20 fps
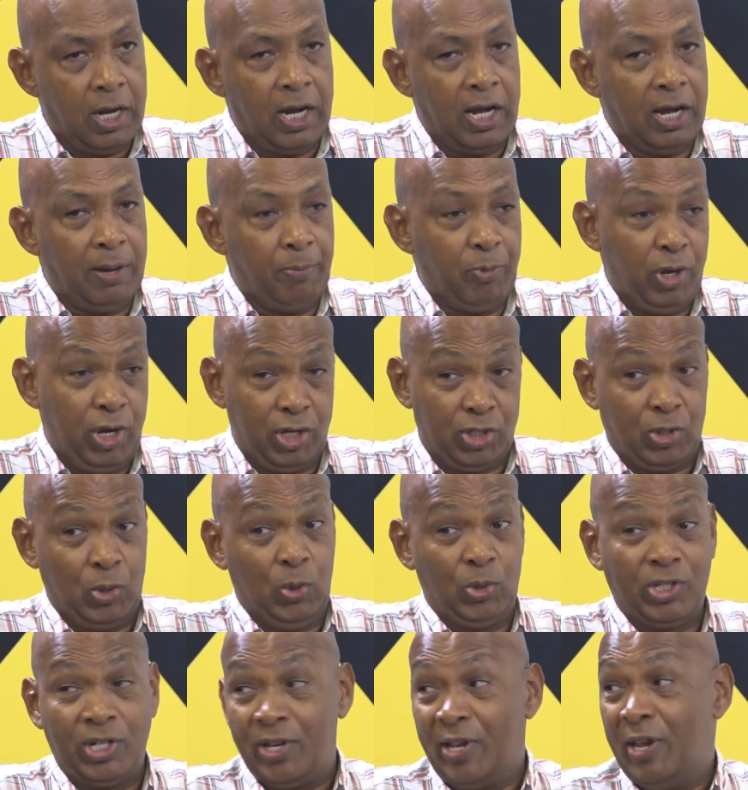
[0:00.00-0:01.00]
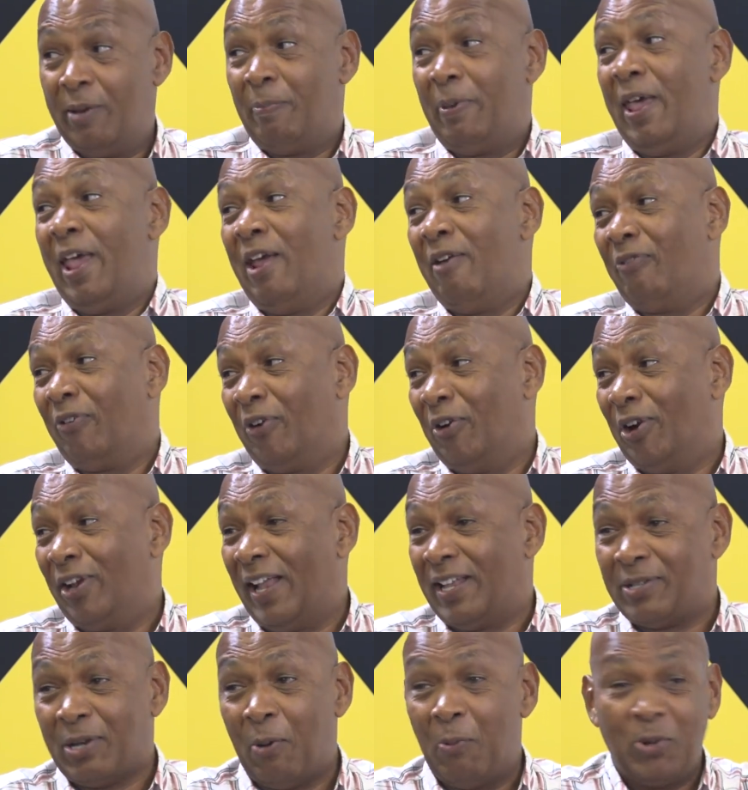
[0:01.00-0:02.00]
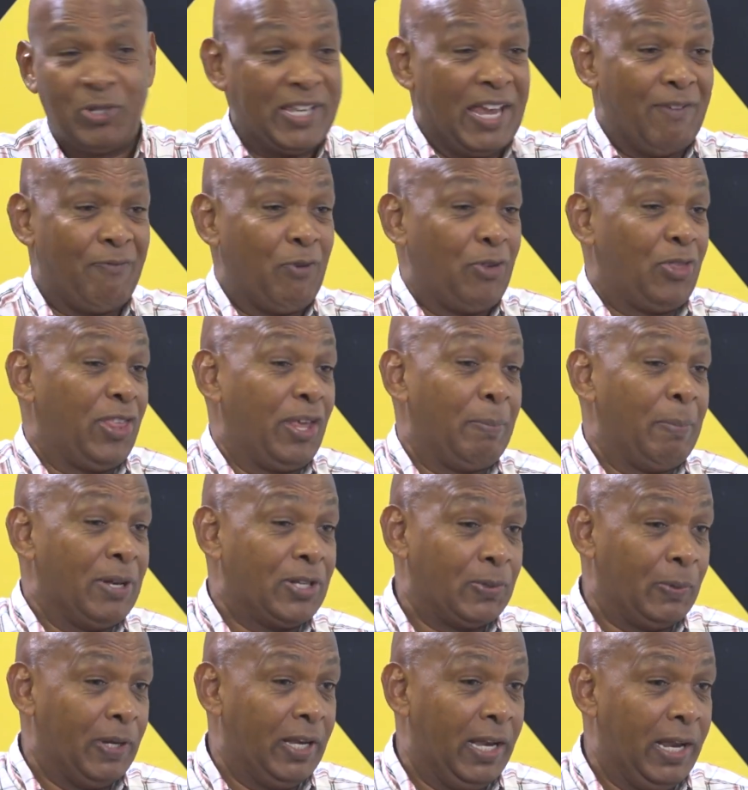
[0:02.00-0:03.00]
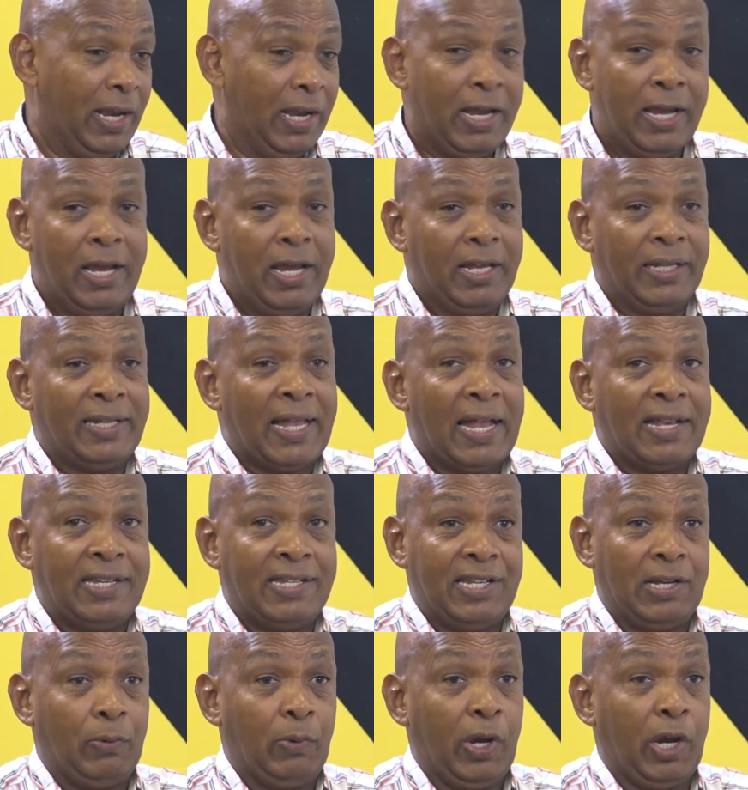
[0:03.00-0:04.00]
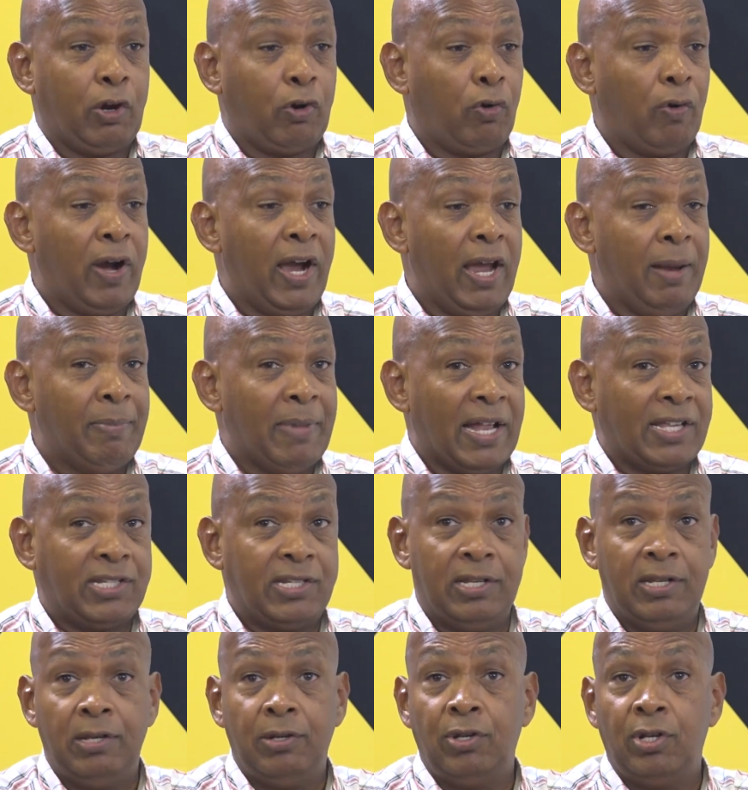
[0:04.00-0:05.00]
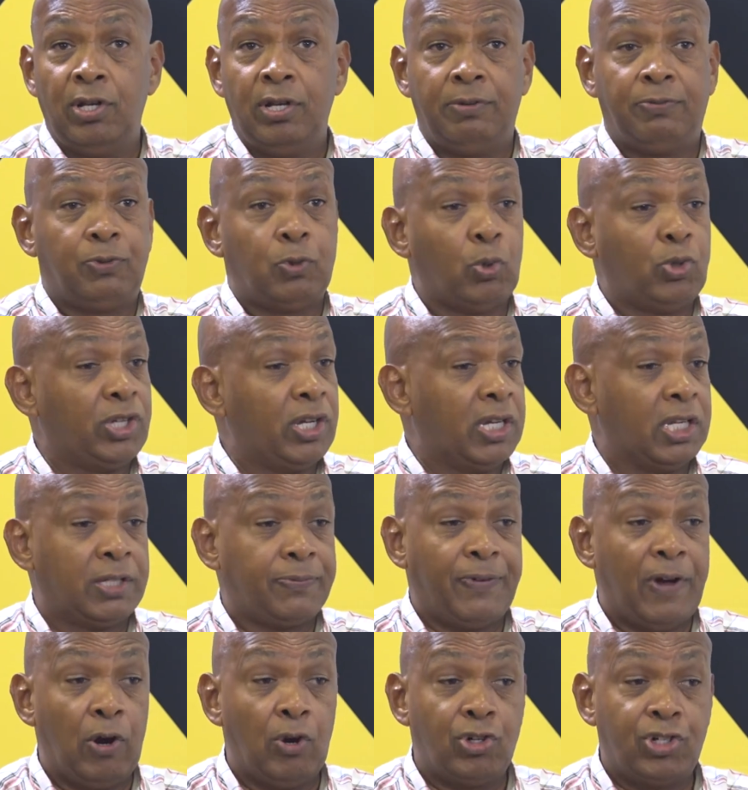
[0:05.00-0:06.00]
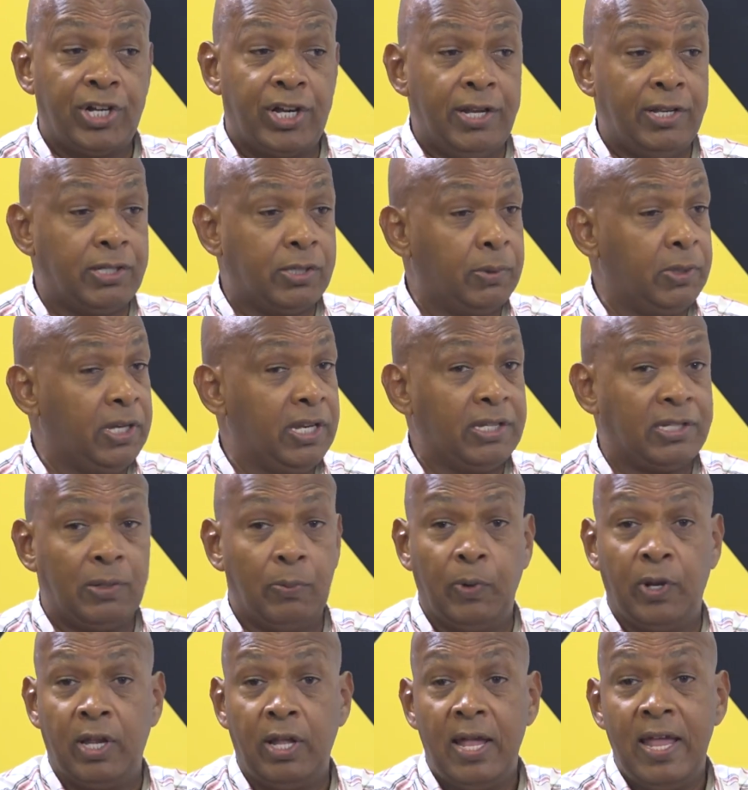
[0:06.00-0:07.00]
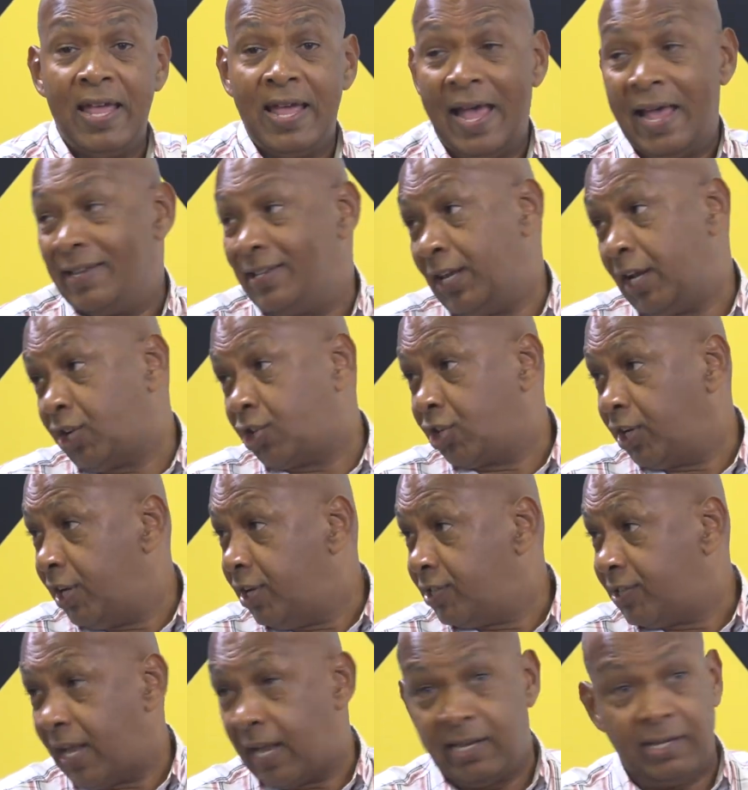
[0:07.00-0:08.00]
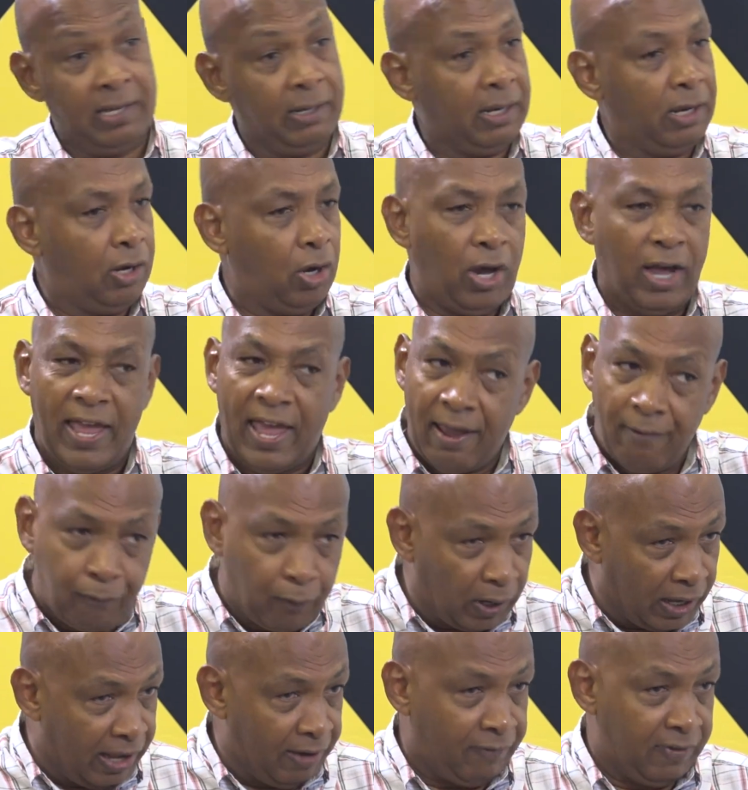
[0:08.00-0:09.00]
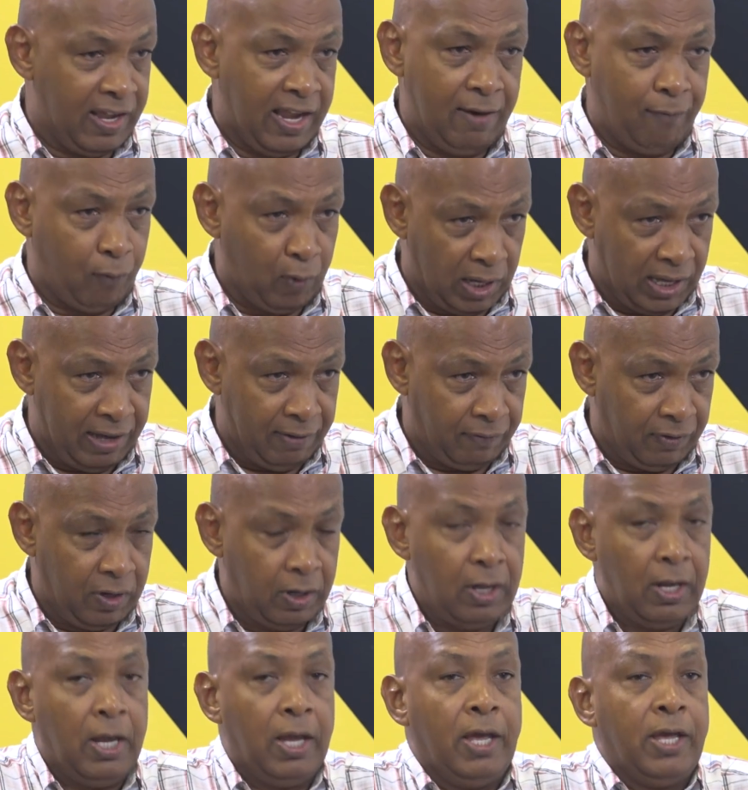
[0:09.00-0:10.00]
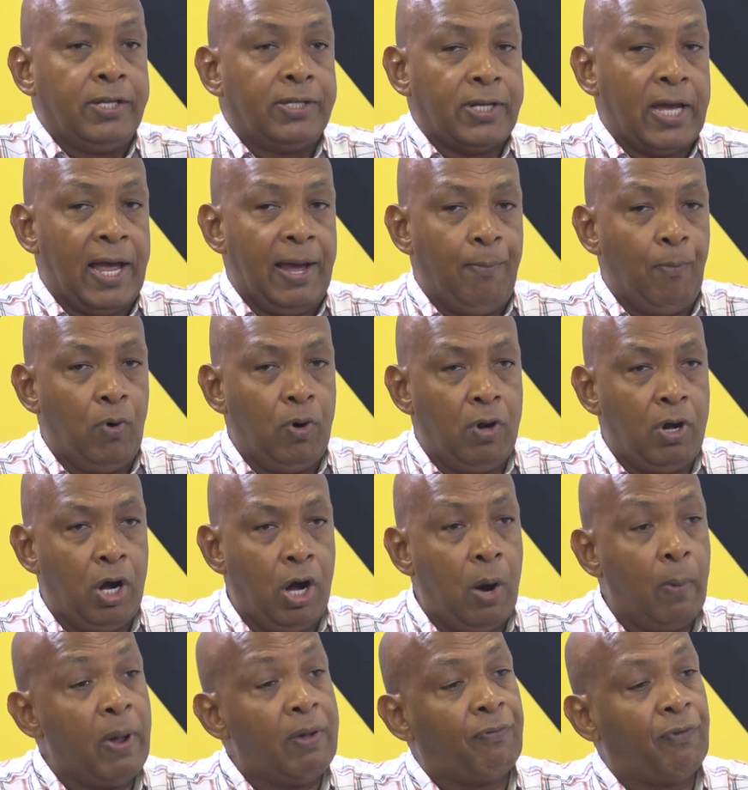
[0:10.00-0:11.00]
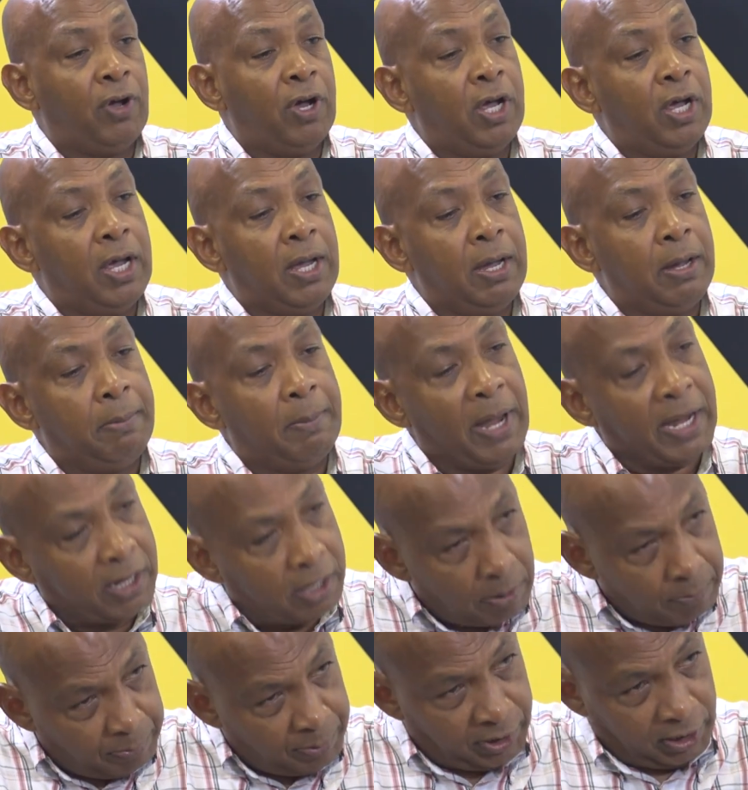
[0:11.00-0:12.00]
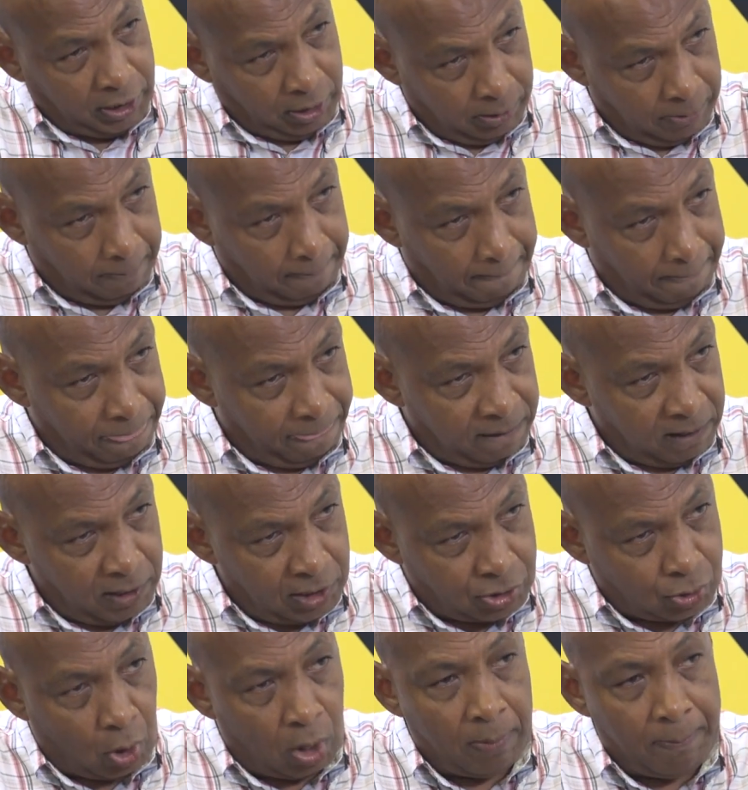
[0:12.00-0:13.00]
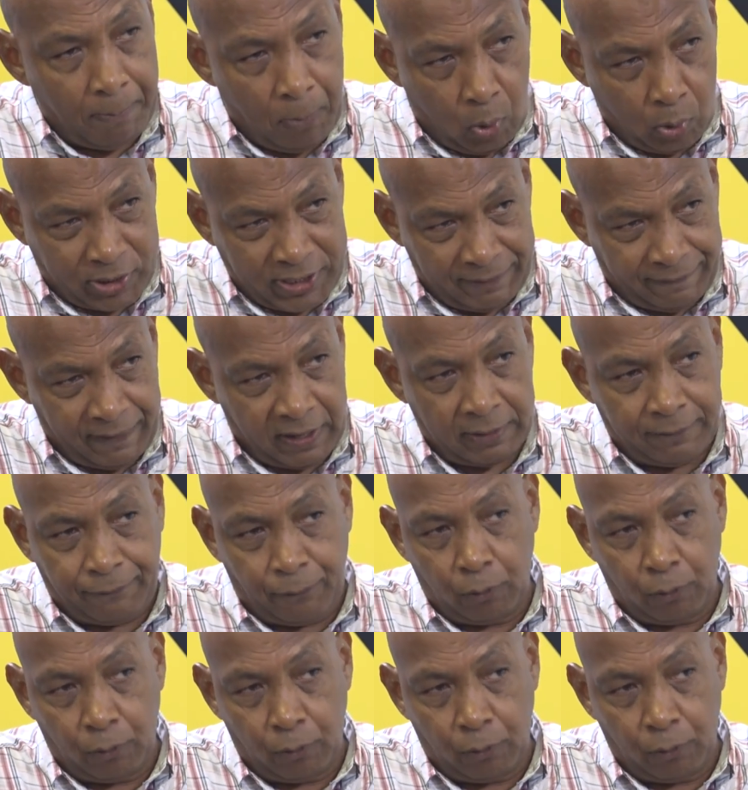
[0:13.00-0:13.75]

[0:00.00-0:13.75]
Okay. Um, yeah, social, have behavioral, that's, that's almost right. everything between there. Right. That's dealing with crime, that's social dysfunctions, okay. dealing with addictions, at every level, every level. So, um, however, my company, it's called Motivate